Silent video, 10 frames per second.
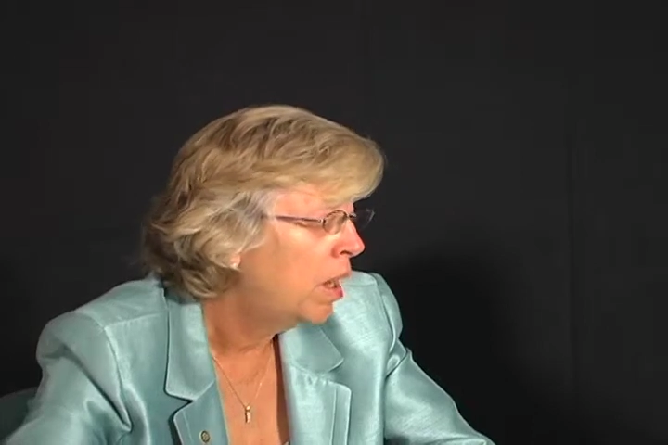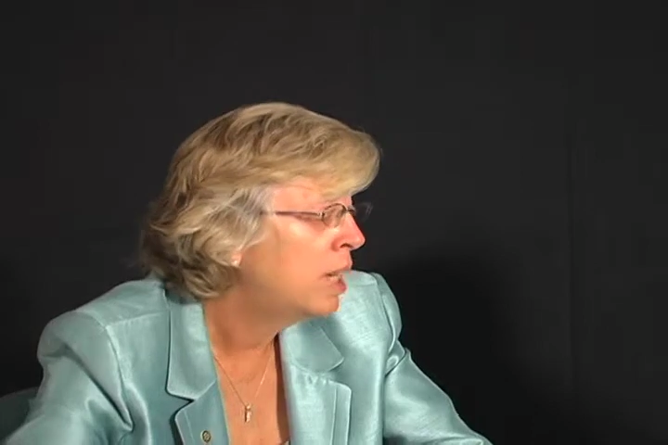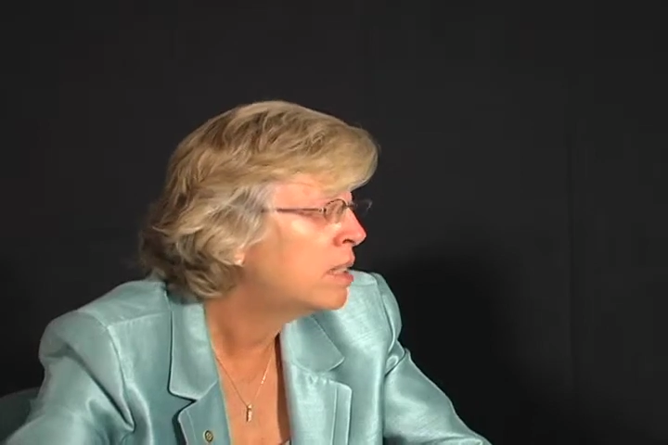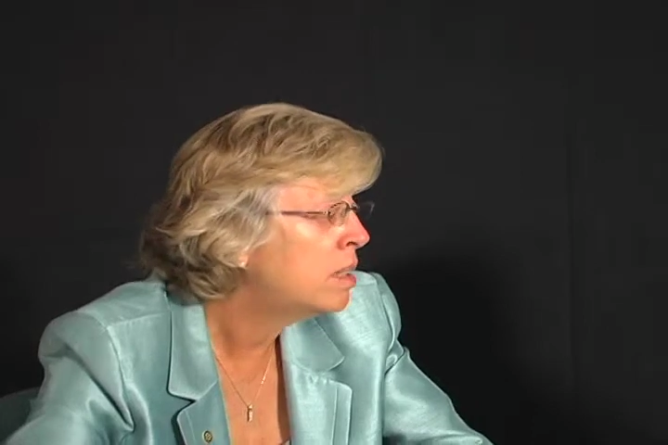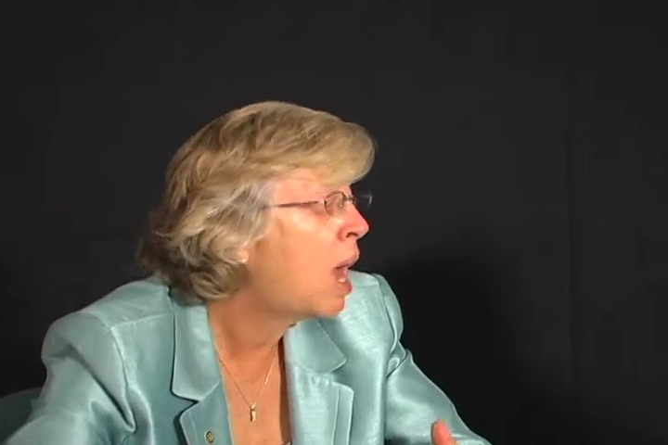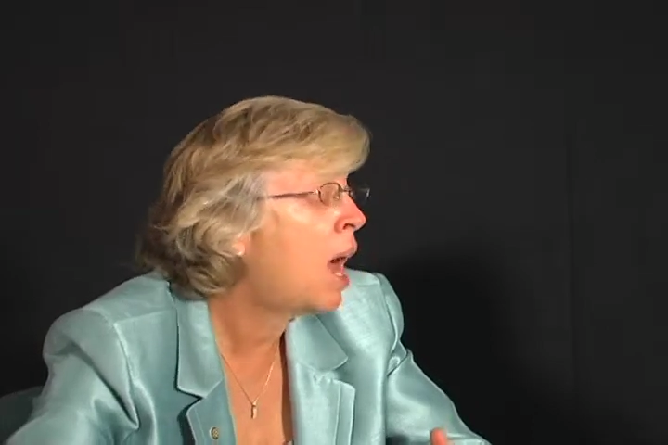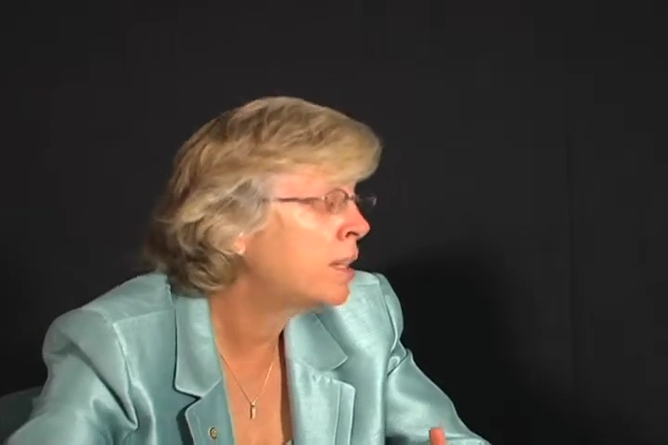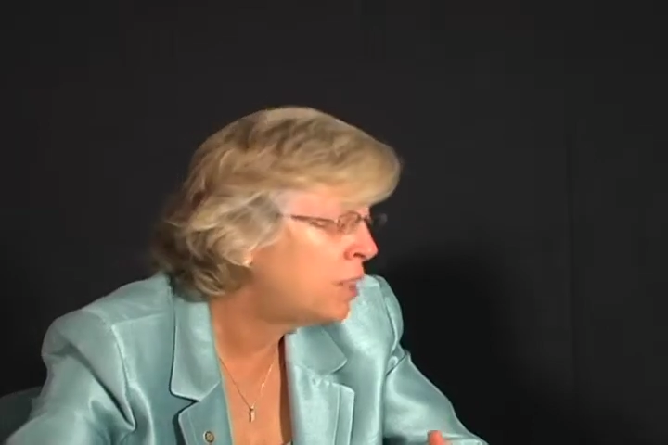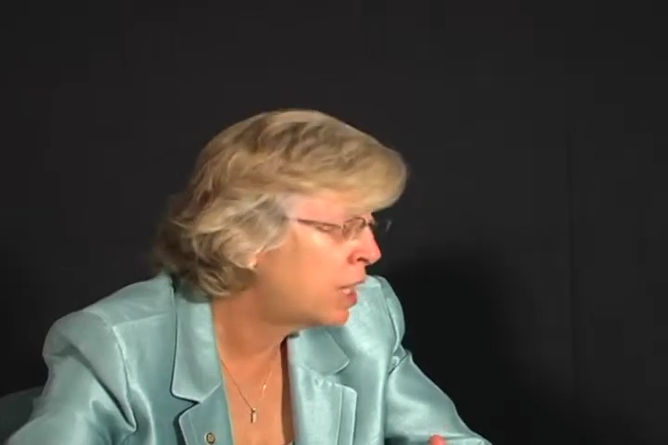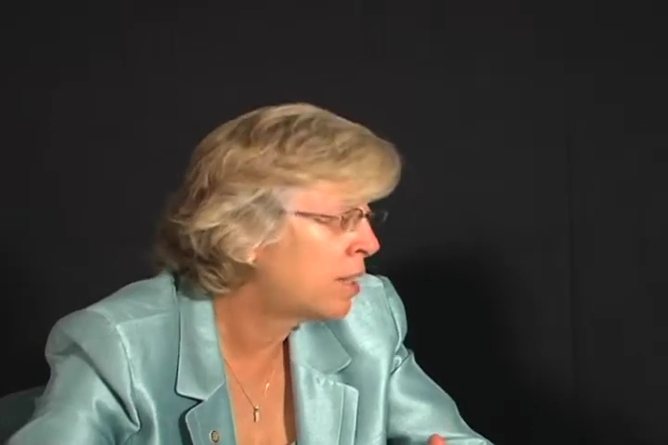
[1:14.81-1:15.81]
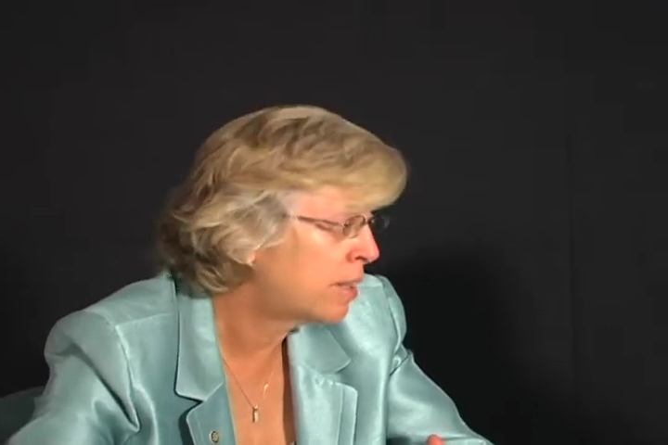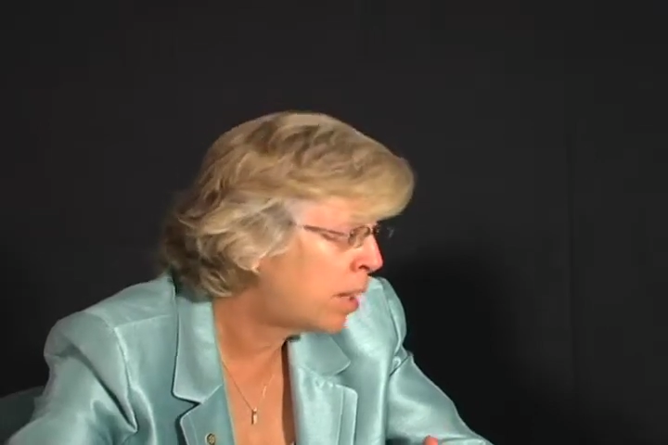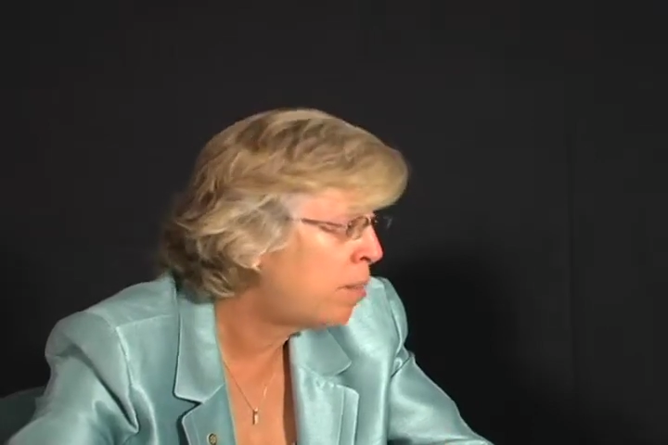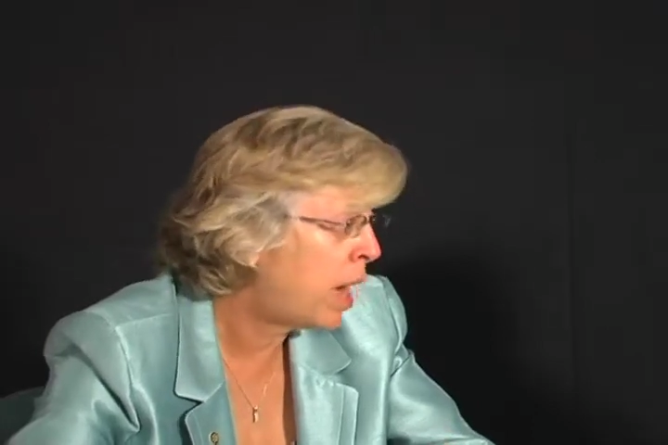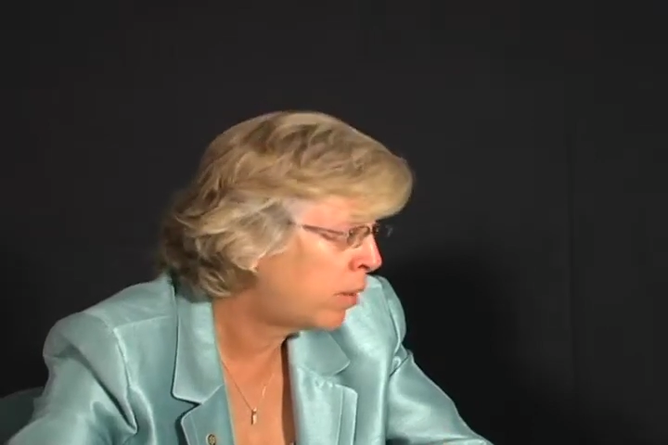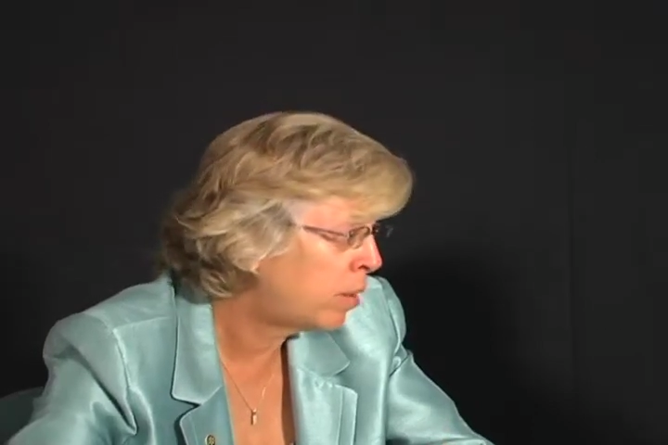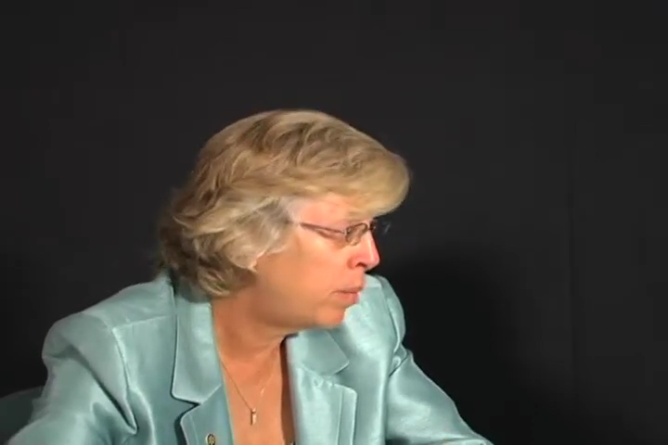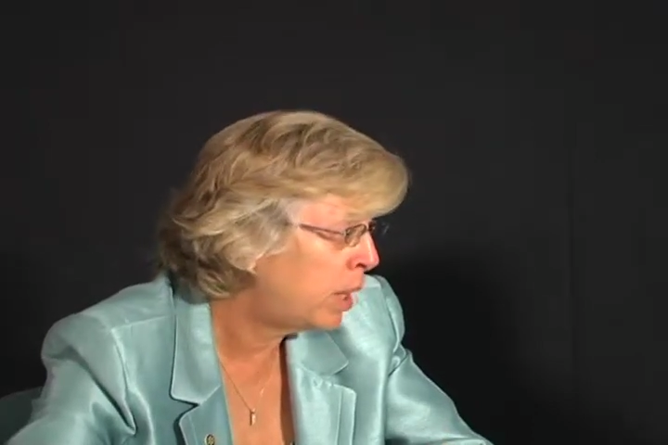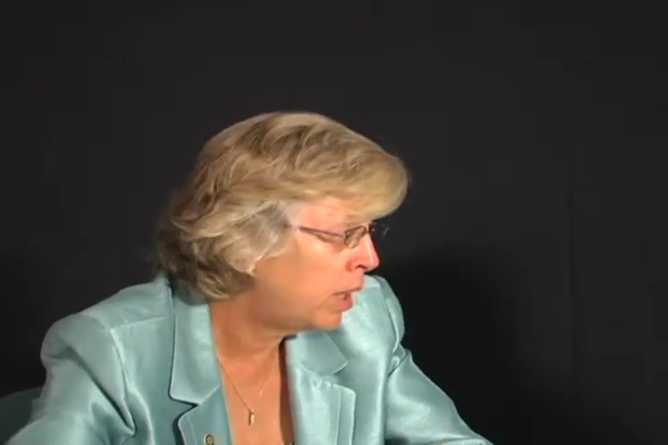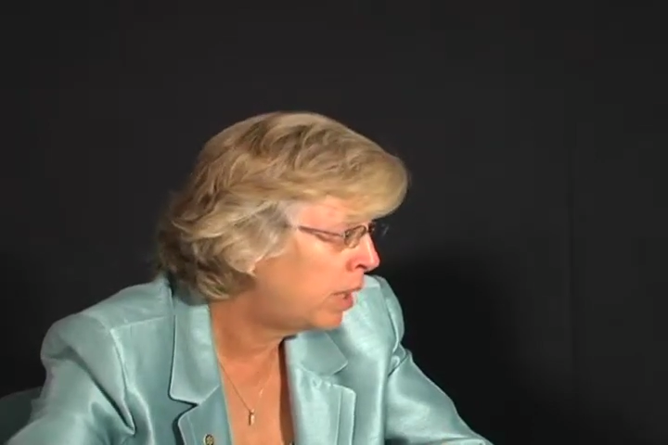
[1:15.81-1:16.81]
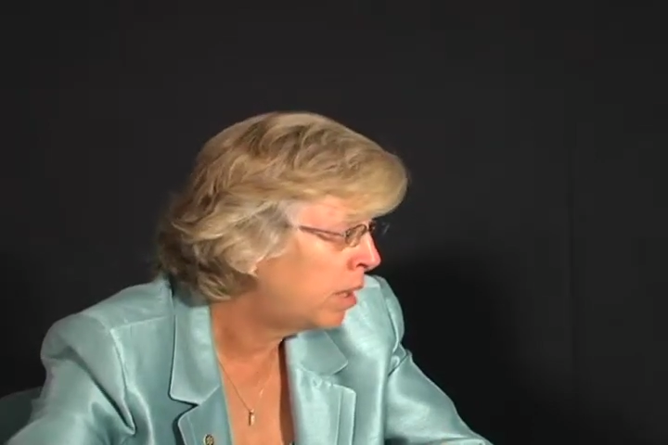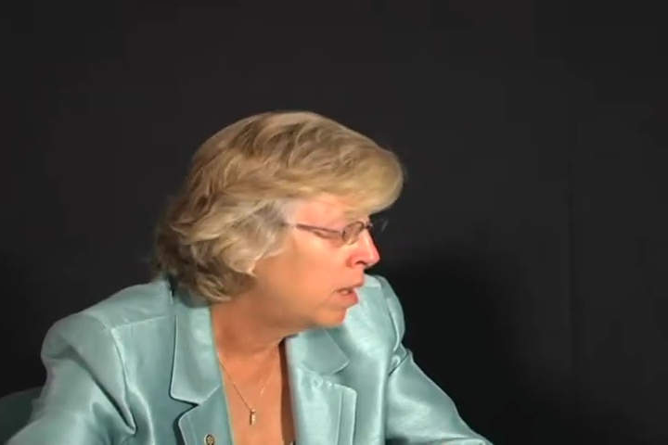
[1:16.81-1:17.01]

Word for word: It's not just about the money.